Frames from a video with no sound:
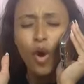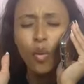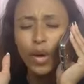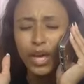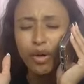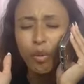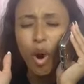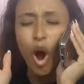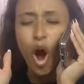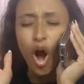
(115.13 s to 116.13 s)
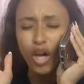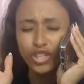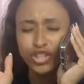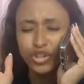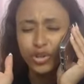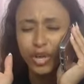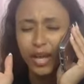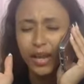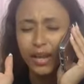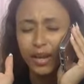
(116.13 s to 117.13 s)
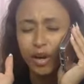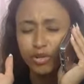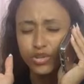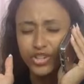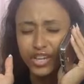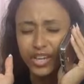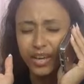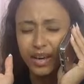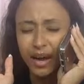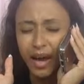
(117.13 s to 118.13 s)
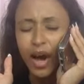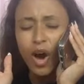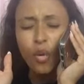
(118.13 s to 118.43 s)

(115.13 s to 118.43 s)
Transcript: We want you, Yedadioshikia.